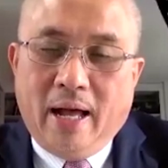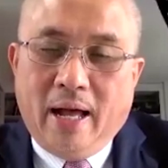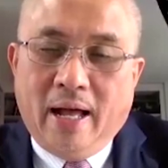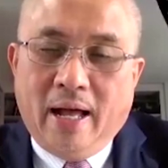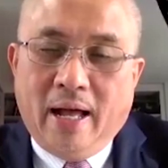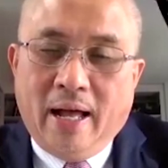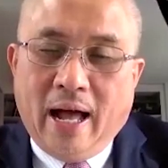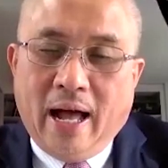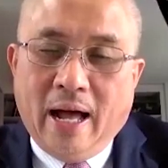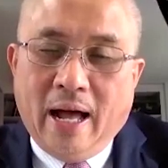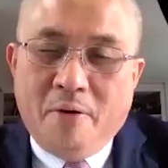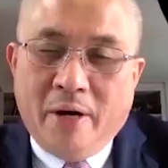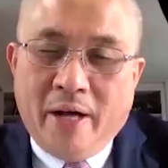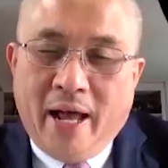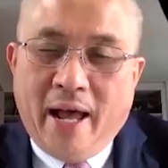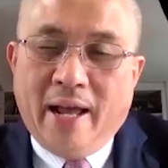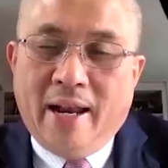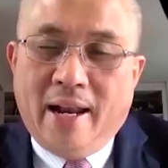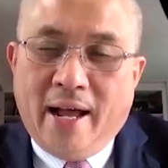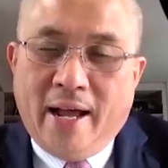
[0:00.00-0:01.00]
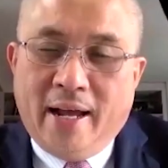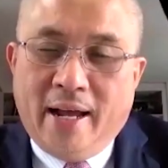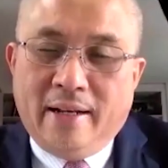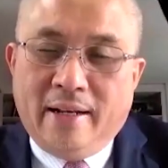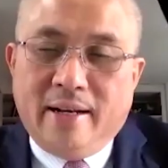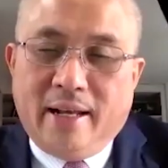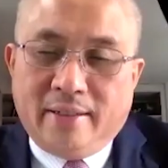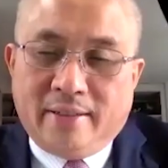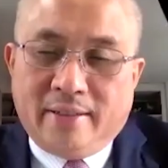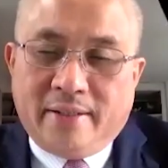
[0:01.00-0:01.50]
Our airline,
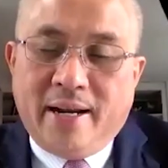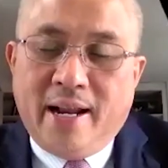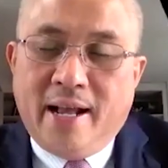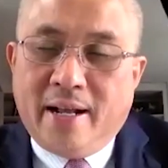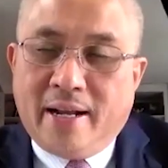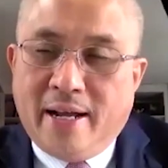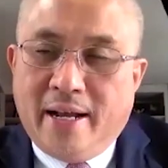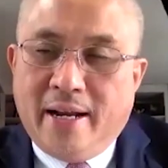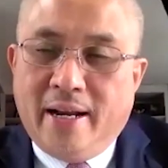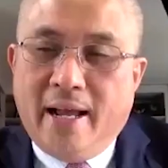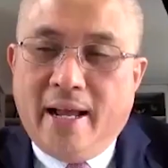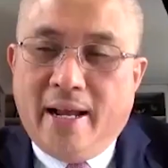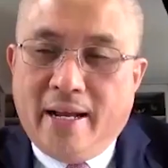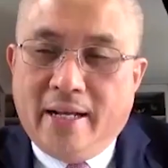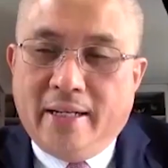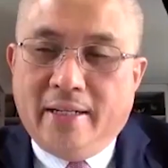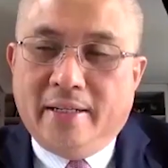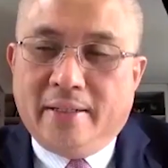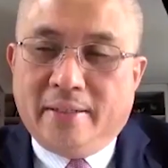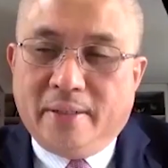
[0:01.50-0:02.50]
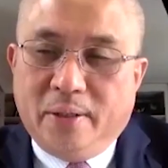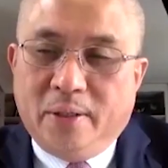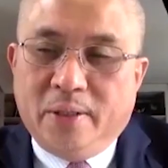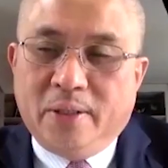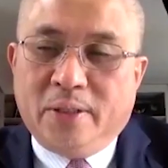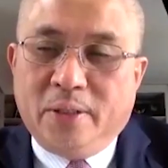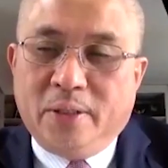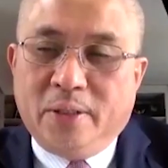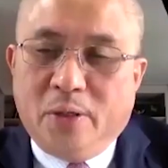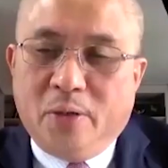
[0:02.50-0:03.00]
like Sri Lankan Airline, is
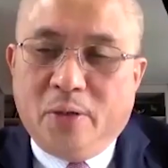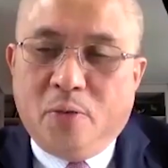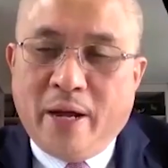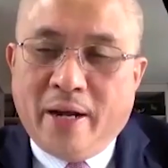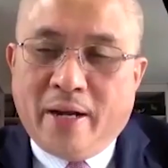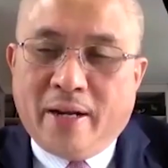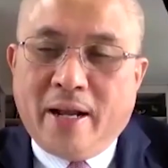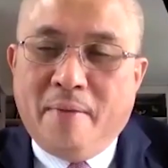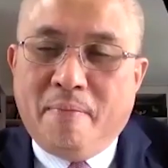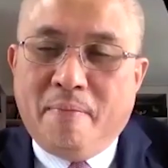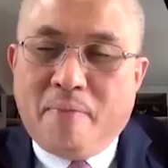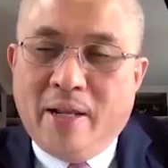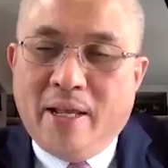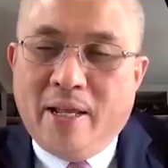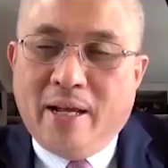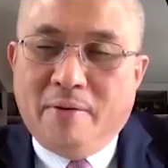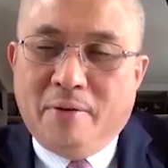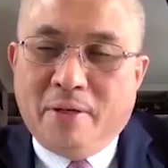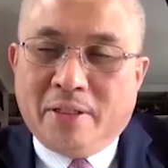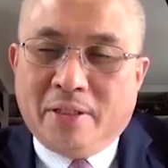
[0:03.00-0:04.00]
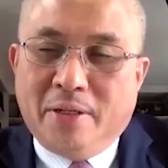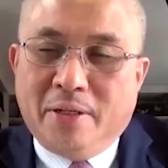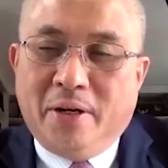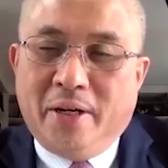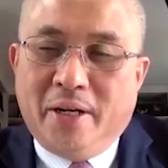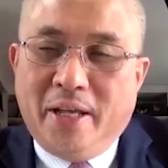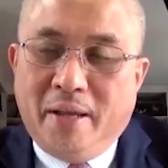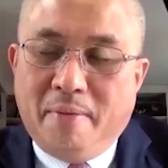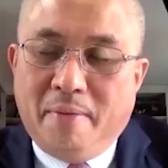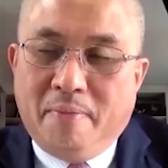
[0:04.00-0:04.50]
also one company I was
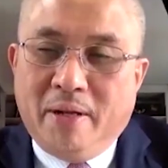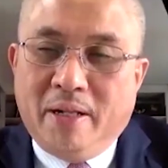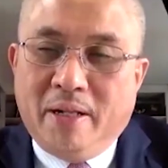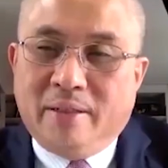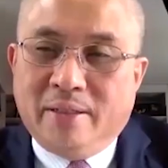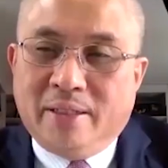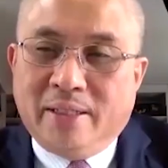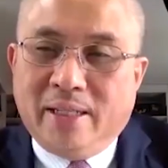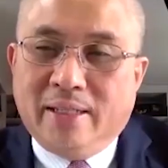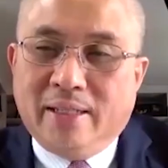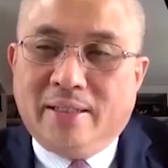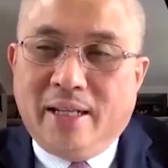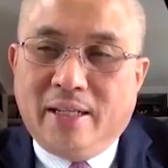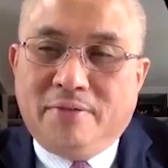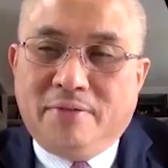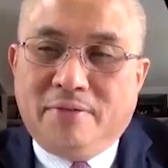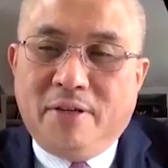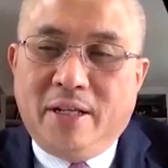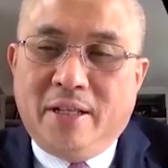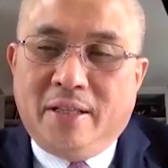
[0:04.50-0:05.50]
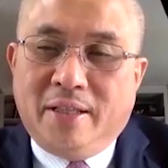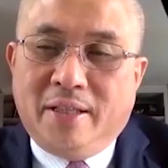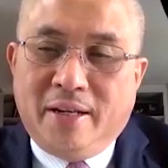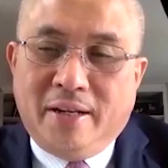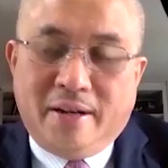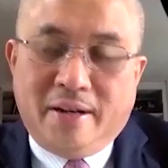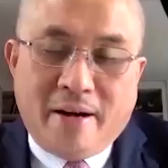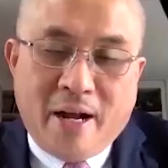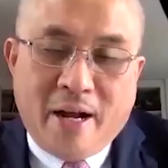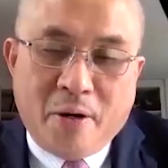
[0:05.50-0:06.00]
not able to successfully
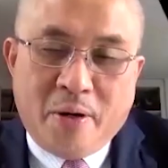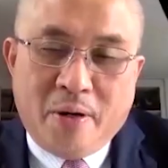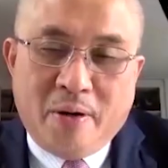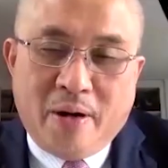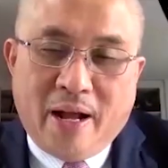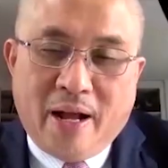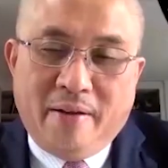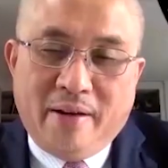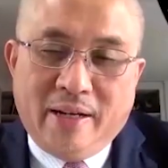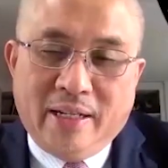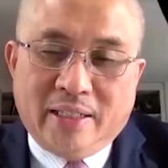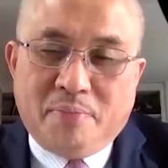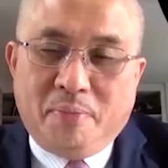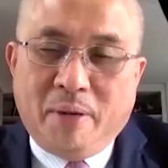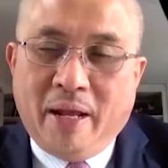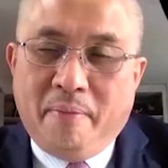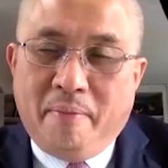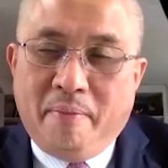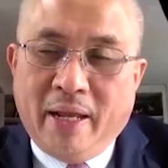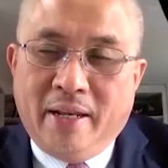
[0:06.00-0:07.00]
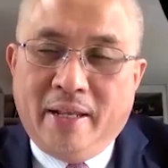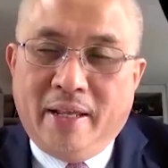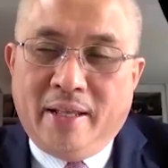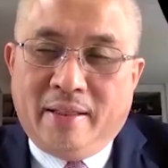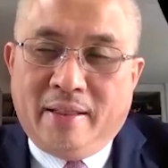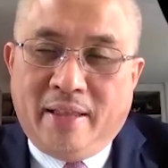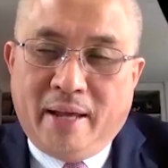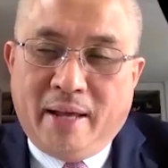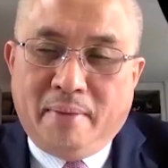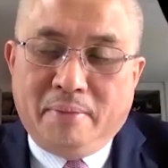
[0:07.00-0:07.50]
turn around despite many
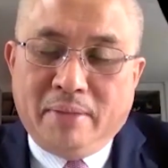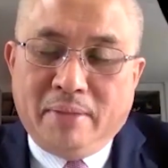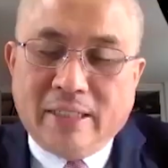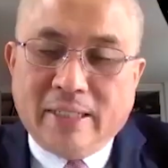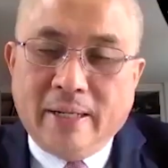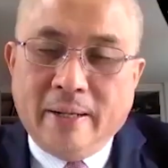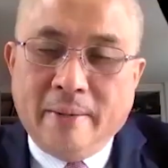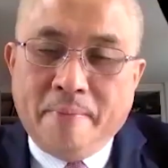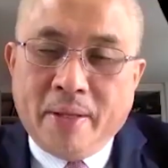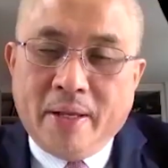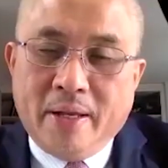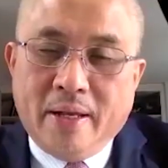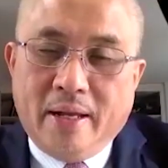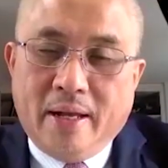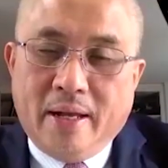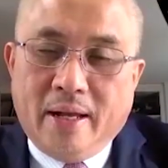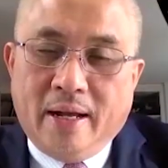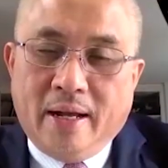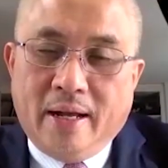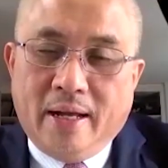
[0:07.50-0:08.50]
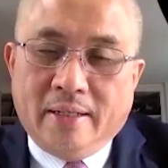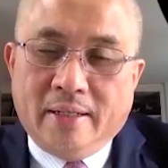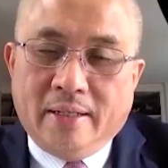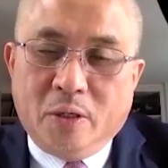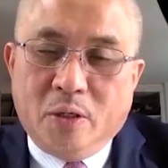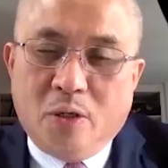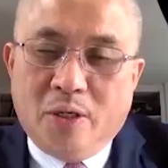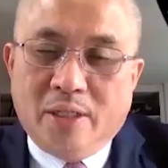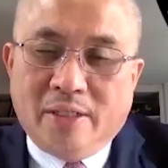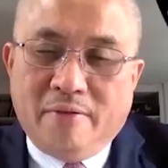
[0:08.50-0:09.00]
attempts. As
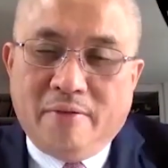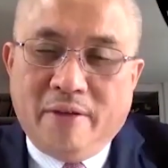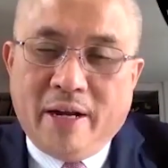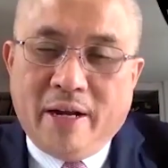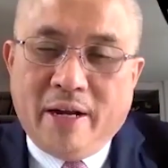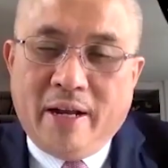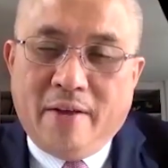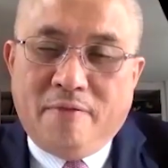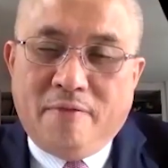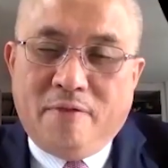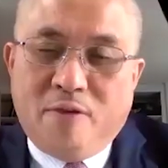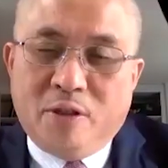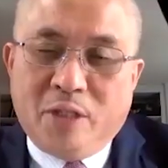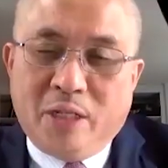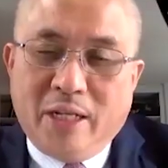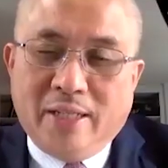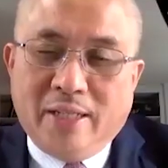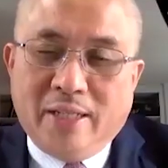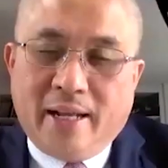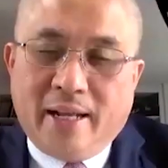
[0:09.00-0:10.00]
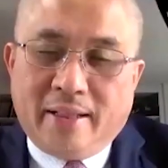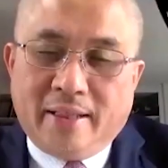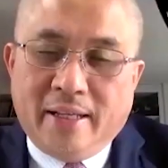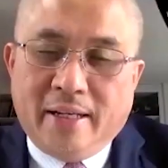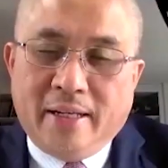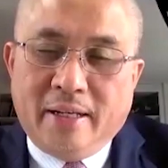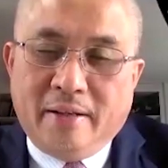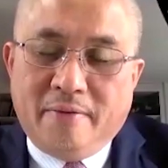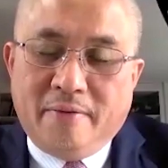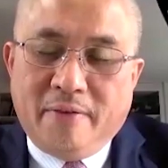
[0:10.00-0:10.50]
you know, it's a very unfortunate
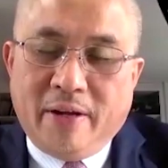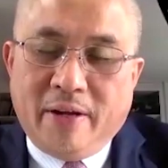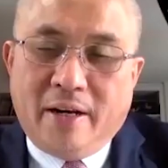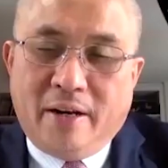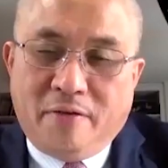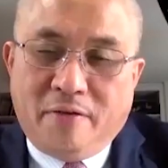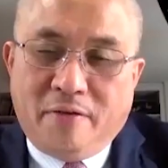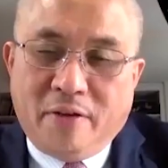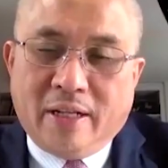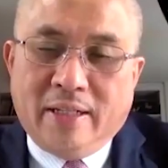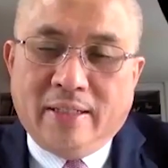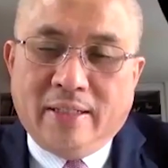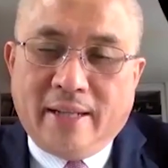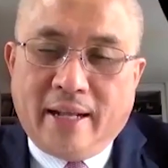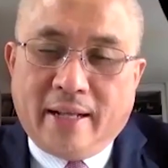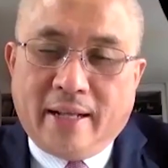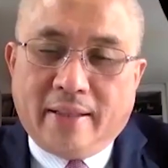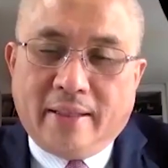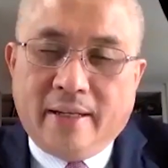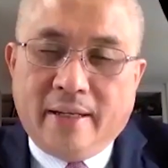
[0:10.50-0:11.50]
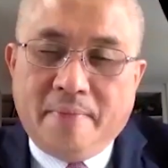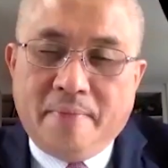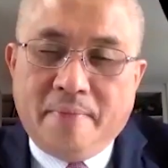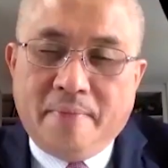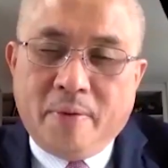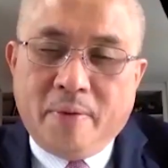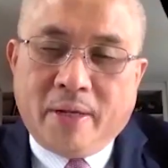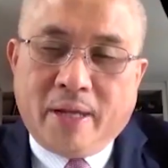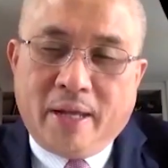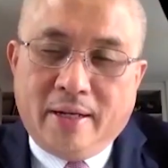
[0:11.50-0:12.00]
sector, very difficult sector.
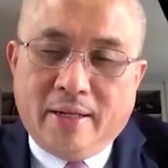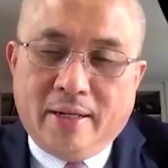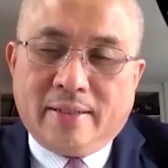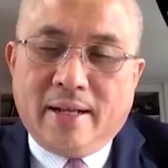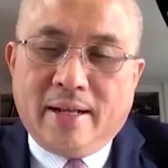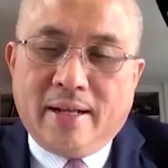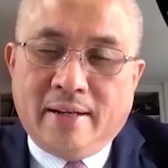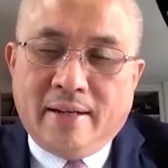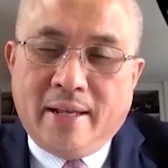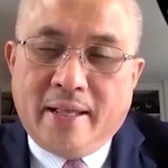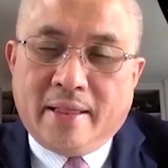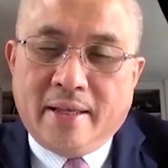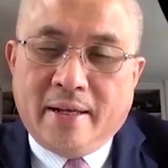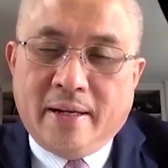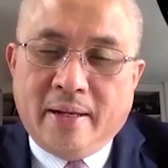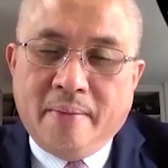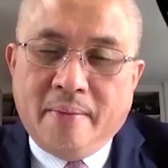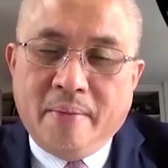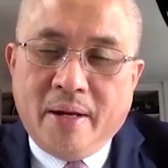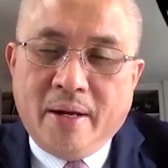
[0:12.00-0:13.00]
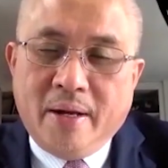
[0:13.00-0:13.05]
We can discuss later.